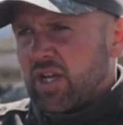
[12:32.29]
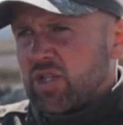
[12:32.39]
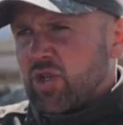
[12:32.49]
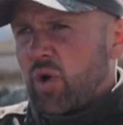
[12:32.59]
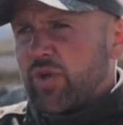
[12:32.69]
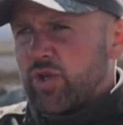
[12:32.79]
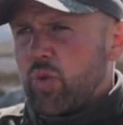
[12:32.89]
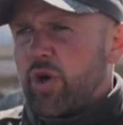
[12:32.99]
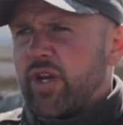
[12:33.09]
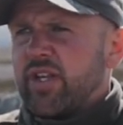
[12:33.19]
So we're just
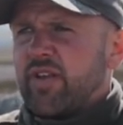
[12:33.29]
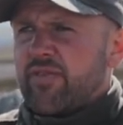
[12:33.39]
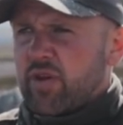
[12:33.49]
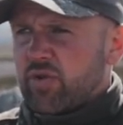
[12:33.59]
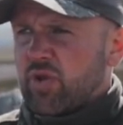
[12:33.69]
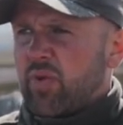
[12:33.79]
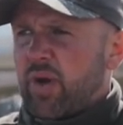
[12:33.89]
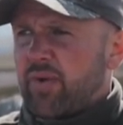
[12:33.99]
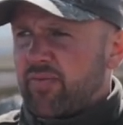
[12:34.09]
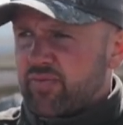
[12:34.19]
worried in the future
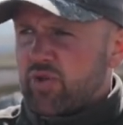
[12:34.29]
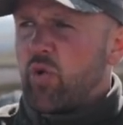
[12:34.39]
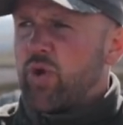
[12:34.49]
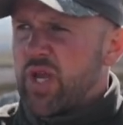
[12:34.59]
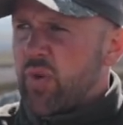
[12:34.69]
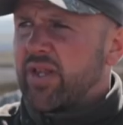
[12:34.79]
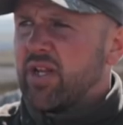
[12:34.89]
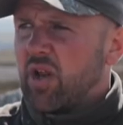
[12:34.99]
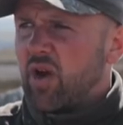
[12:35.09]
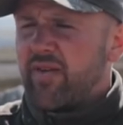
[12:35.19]
where we've sort of
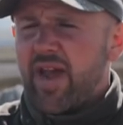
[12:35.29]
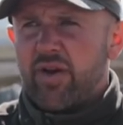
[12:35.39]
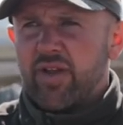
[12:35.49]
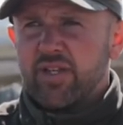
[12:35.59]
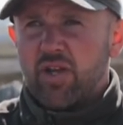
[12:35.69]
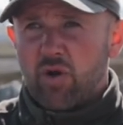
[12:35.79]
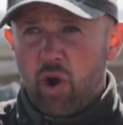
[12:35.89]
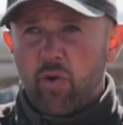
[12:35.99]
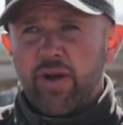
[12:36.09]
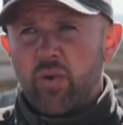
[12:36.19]
re-wetted a lot of areas that are
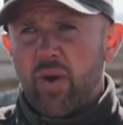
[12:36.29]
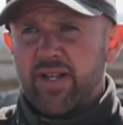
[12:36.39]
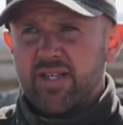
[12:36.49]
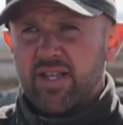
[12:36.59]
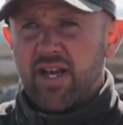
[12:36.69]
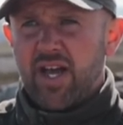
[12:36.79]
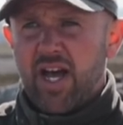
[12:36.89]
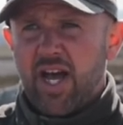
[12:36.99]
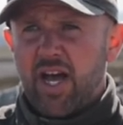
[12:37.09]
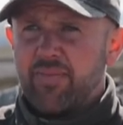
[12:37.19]
already wet,
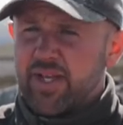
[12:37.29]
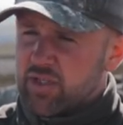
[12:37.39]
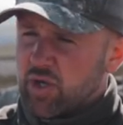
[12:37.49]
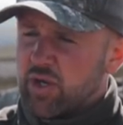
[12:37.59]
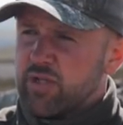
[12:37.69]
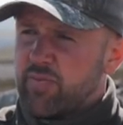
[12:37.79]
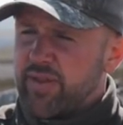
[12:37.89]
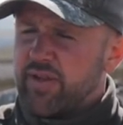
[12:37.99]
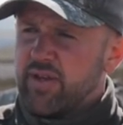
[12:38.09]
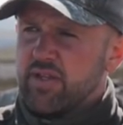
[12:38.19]
it's going to
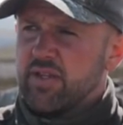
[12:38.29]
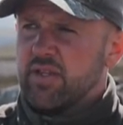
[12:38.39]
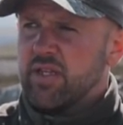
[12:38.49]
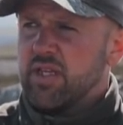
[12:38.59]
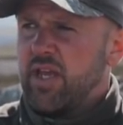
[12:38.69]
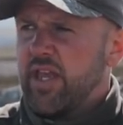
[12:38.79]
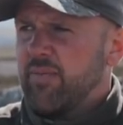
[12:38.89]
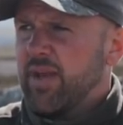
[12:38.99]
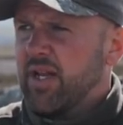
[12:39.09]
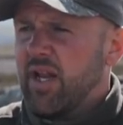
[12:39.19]
spread the
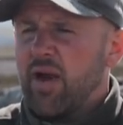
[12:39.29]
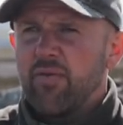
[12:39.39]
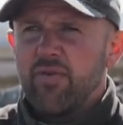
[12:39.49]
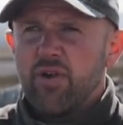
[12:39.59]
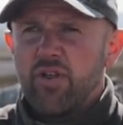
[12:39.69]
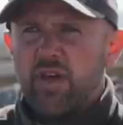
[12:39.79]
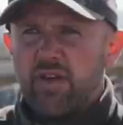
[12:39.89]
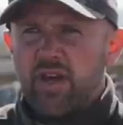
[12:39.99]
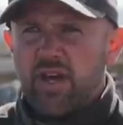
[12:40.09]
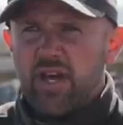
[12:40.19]
heather beetle out
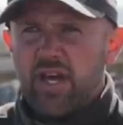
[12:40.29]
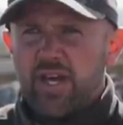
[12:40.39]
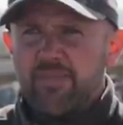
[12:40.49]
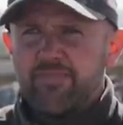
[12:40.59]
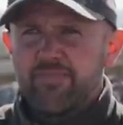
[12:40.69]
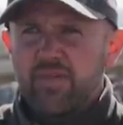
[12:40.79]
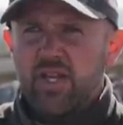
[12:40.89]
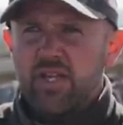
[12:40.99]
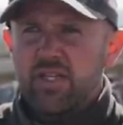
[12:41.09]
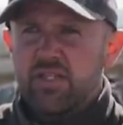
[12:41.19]
further
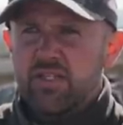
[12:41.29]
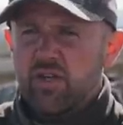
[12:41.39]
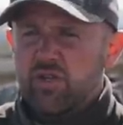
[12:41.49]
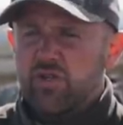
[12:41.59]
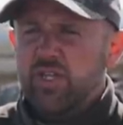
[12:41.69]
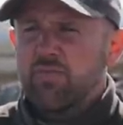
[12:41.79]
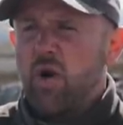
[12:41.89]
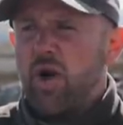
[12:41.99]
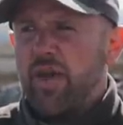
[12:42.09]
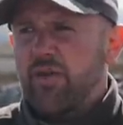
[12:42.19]
and sort of stress
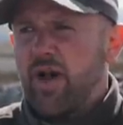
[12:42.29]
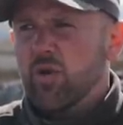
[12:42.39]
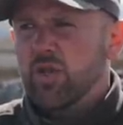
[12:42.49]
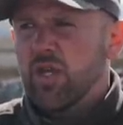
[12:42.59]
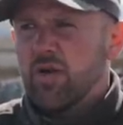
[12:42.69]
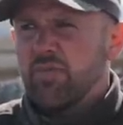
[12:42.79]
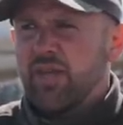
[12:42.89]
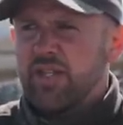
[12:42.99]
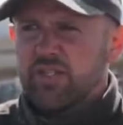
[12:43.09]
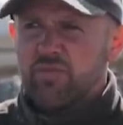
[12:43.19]
more heather out. But
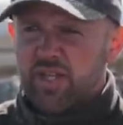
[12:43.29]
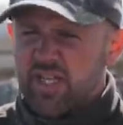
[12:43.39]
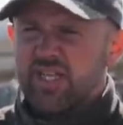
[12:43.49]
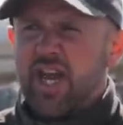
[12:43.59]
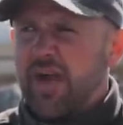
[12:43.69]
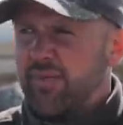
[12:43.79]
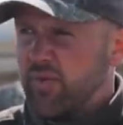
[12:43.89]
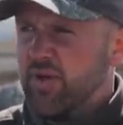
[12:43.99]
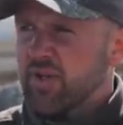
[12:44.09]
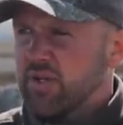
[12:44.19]
that's something in time
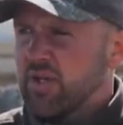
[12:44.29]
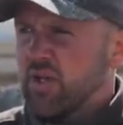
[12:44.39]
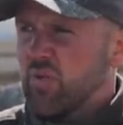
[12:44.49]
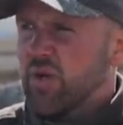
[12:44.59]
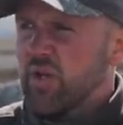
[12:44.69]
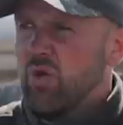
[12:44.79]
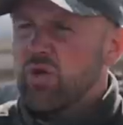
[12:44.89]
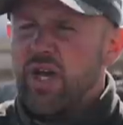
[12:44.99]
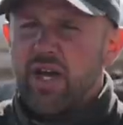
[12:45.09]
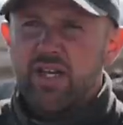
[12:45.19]
that we can
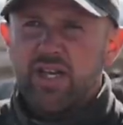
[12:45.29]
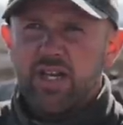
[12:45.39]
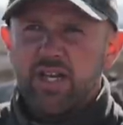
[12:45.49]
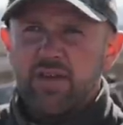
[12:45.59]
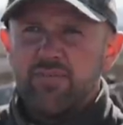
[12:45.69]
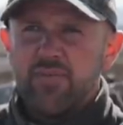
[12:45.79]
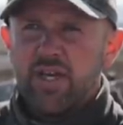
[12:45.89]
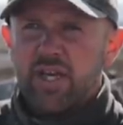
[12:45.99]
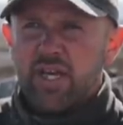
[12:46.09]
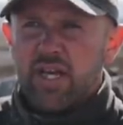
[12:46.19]
look at,
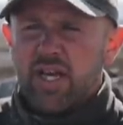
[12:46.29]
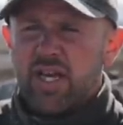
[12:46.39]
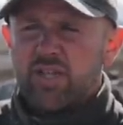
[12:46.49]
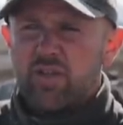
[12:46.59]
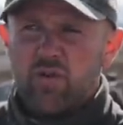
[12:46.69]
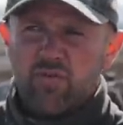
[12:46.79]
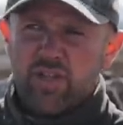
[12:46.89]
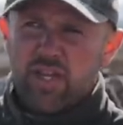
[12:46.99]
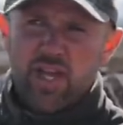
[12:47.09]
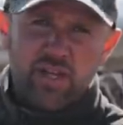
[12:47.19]
and
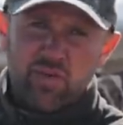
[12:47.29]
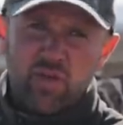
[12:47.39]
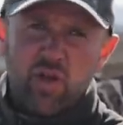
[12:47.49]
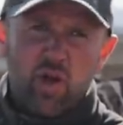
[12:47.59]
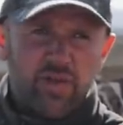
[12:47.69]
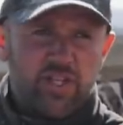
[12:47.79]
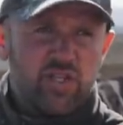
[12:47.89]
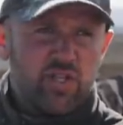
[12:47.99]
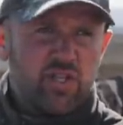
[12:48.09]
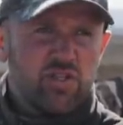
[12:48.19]
hopefully, a lot of this
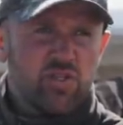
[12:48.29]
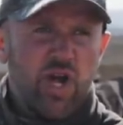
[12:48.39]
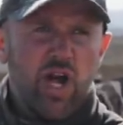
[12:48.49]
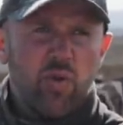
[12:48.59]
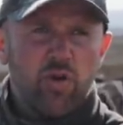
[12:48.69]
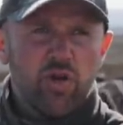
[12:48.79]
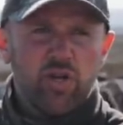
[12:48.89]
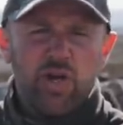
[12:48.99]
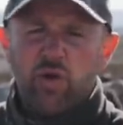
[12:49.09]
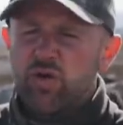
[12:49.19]
is trial work
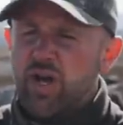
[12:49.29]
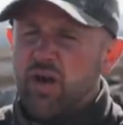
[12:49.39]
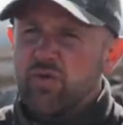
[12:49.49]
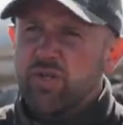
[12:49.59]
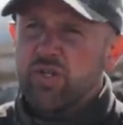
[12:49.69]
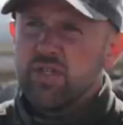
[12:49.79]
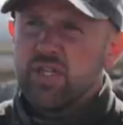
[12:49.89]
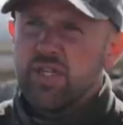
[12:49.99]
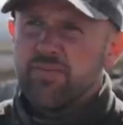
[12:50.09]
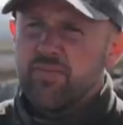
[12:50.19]
on our ground,
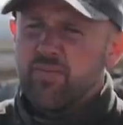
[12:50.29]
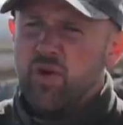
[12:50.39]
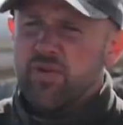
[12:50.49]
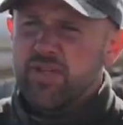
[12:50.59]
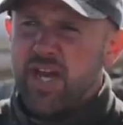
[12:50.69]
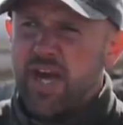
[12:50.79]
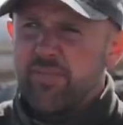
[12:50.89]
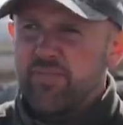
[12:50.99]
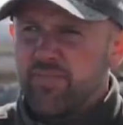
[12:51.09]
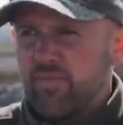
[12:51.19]
and over
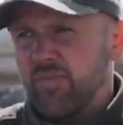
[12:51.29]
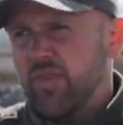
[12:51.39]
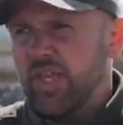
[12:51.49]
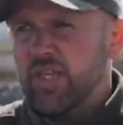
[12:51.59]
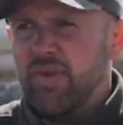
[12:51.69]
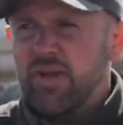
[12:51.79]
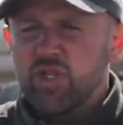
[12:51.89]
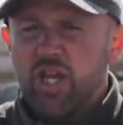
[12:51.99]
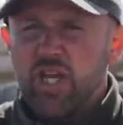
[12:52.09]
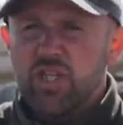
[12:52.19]
time, things might
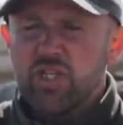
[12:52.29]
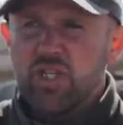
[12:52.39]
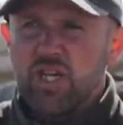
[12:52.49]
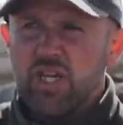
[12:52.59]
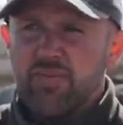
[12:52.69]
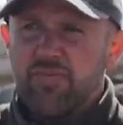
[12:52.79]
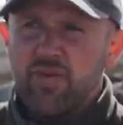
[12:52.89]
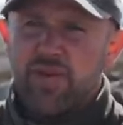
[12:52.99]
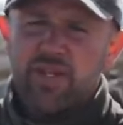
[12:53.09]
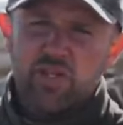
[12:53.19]
change for
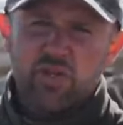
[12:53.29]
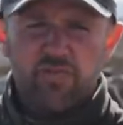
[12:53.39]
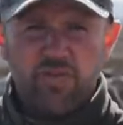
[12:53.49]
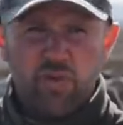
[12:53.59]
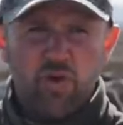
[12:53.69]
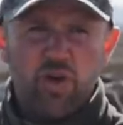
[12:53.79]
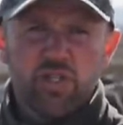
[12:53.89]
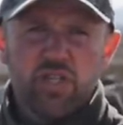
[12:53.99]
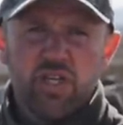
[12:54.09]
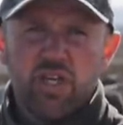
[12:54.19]
the better, some for the
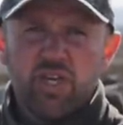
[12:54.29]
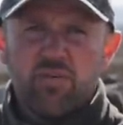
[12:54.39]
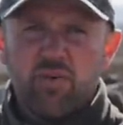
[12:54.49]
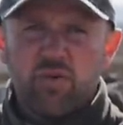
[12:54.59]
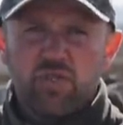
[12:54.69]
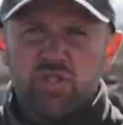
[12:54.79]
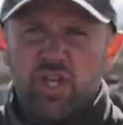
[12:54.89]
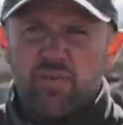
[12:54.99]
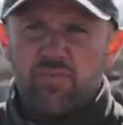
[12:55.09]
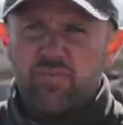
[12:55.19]
worse. But
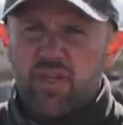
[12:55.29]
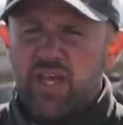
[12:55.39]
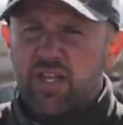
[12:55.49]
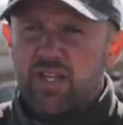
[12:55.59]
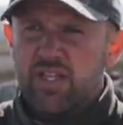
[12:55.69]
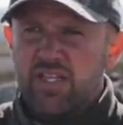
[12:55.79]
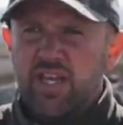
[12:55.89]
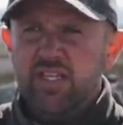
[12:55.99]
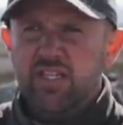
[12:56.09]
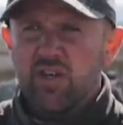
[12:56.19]
the
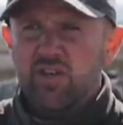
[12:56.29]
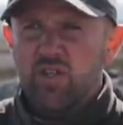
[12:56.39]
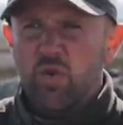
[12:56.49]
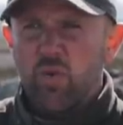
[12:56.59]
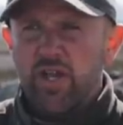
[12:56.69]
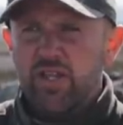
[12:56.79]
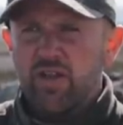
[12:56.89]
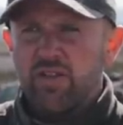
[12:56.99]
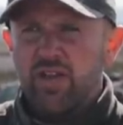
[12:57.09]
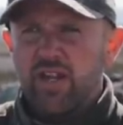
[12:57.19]
science is sort of still waiting
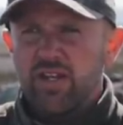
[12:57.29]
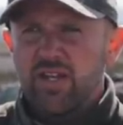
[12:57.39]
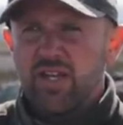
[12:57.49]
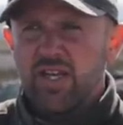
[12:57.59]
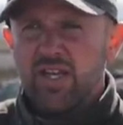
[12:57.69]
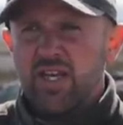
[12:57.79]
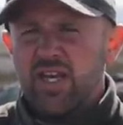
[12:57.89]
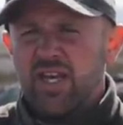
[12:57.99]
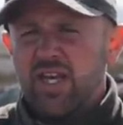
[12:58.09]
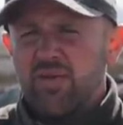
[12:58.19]
on that,
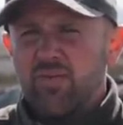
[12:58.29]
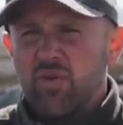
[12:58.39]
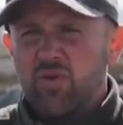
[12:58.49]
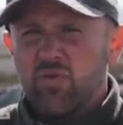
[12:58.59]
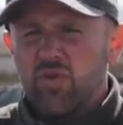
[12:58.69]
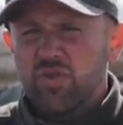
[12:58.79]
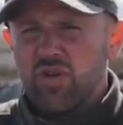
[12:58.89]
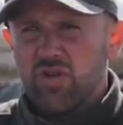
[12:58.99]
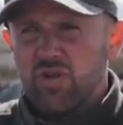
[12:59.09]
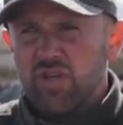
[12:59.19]
and we'll
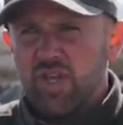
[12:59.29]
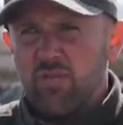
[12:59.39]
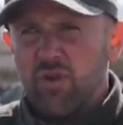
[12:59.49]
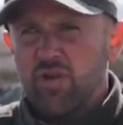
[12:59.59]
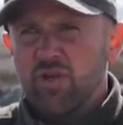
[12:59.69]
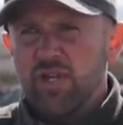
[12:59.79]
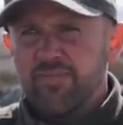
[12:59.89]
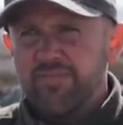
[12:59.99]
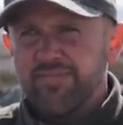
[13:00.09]
sort of keep monitoring it.